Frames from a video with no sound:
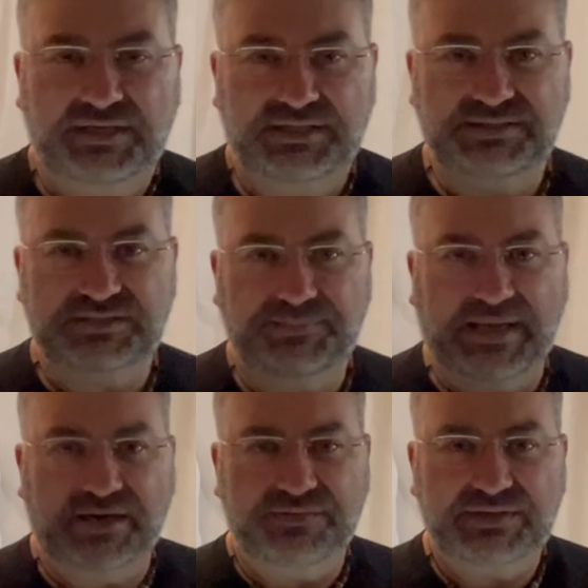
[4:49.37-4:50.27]
It's just a
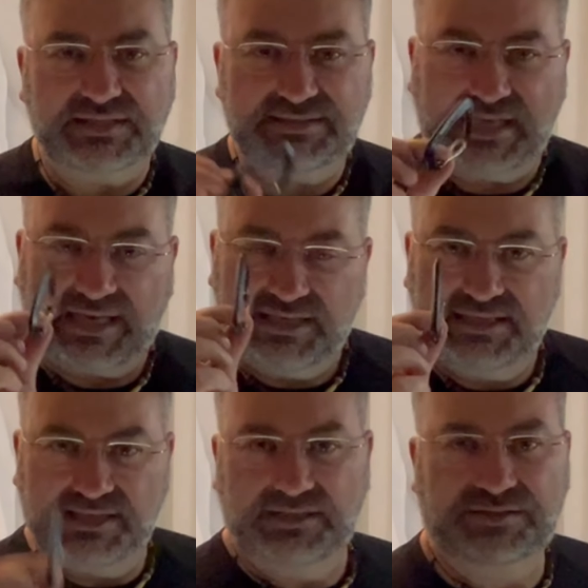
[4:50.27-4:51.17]
matter of
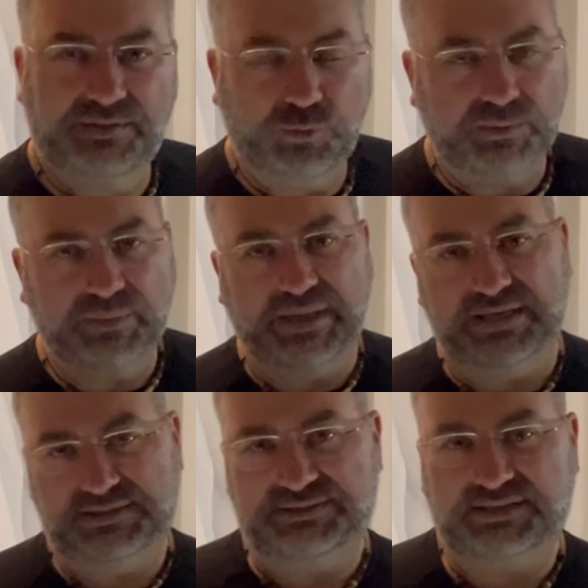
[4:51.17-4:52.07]
containing it, the rubber
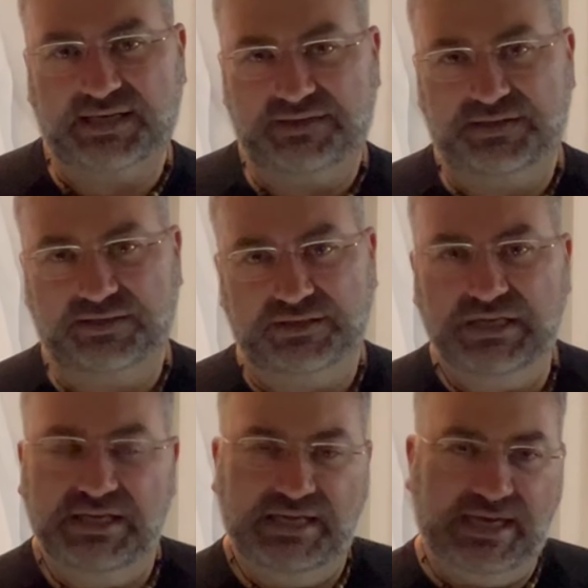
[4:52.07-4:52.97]
band inside there.
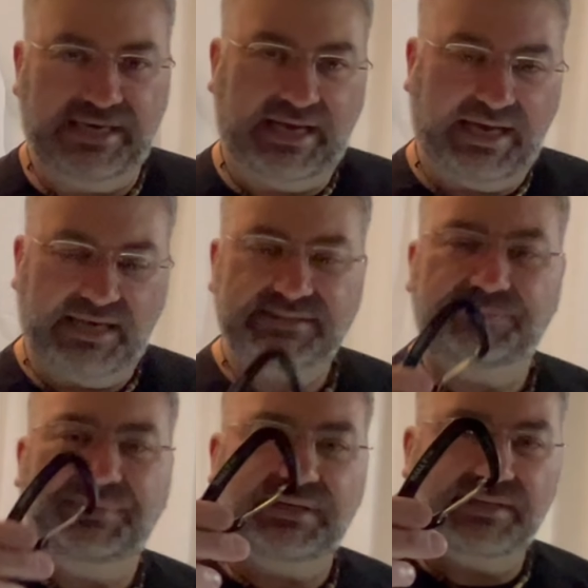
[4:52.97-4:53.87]
And it has a
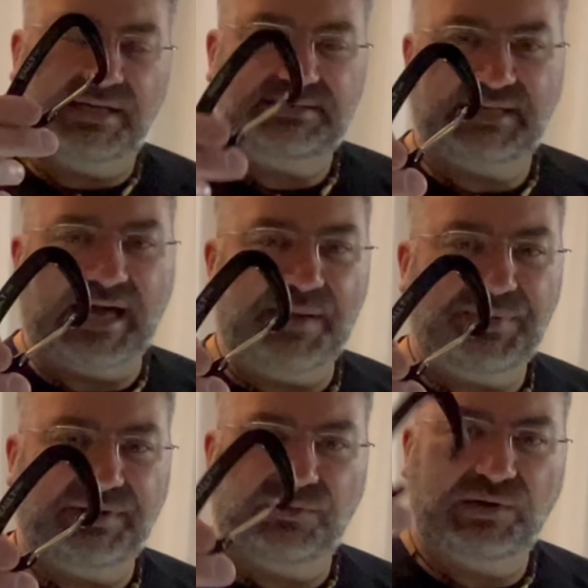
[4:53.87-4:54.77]
big, nice gap
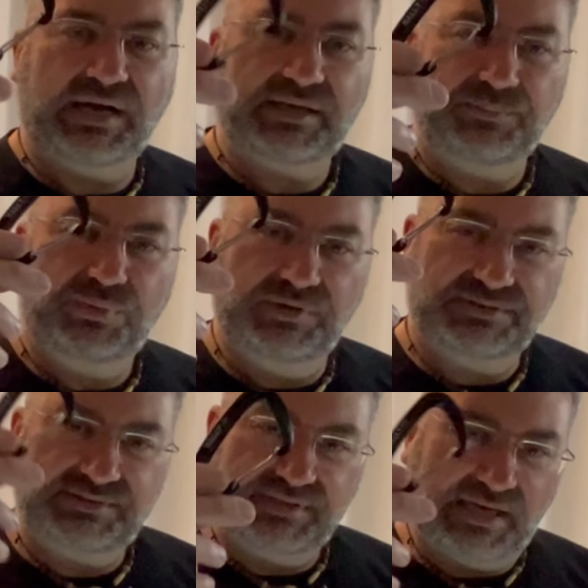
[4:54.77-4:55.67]
in there where I can put
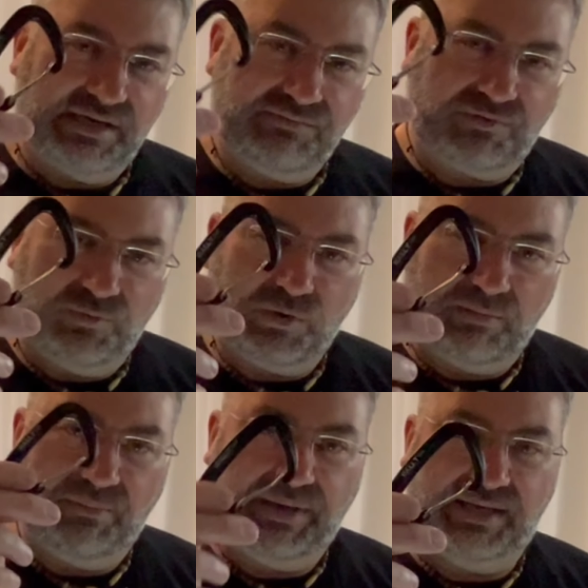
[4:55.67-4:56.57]
several
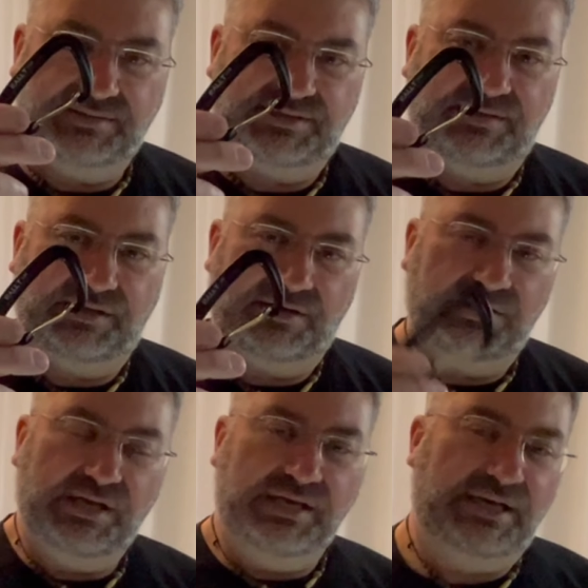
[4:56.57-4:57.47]
rubber bands in there
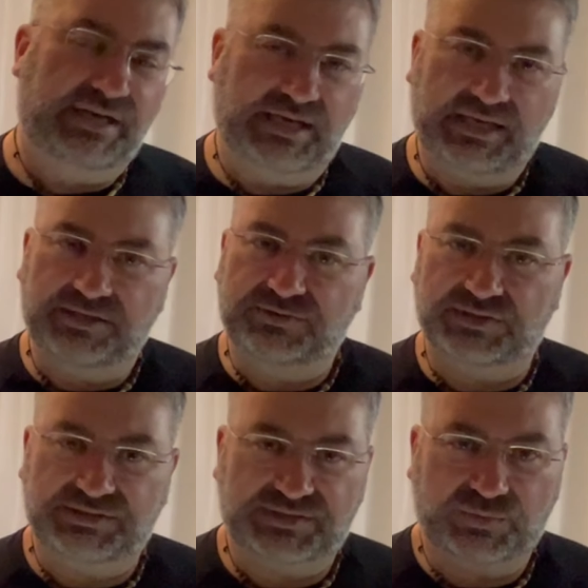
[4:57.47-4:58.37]
and
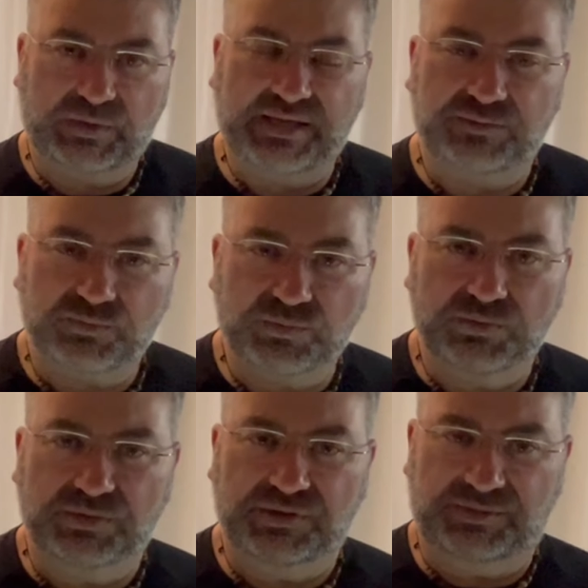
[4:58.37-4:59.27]
increase the weight
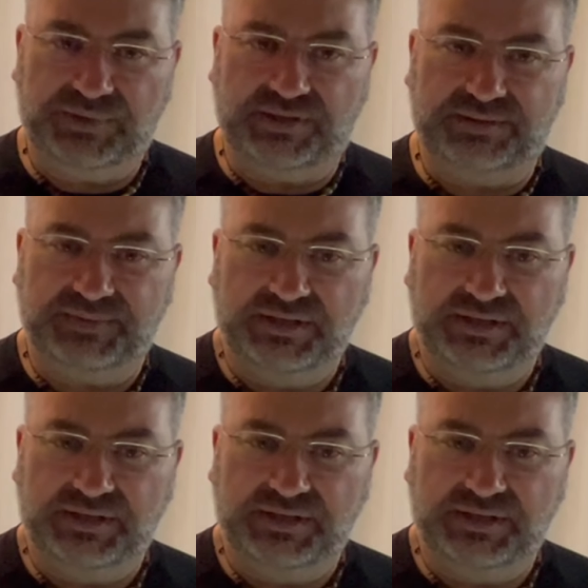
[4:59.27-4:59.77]
really big.